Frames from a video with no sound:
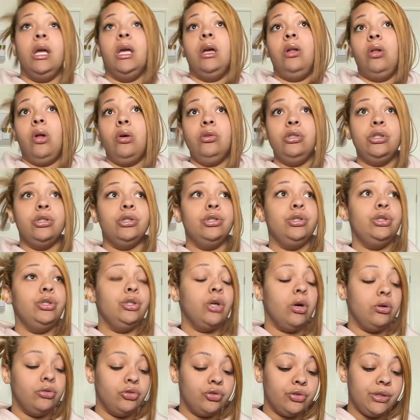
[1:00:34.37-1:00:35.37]
get closer
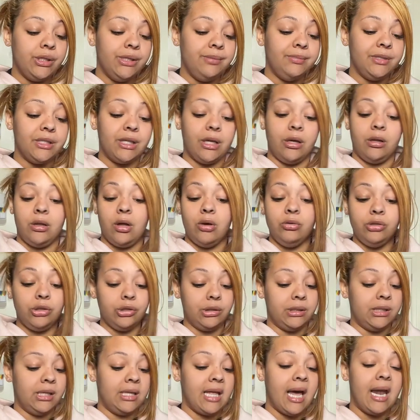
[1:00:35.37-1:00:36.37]
to your dreams, get
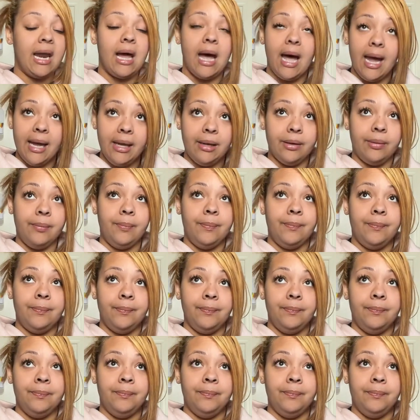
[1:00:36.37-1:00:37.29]
closer to that item.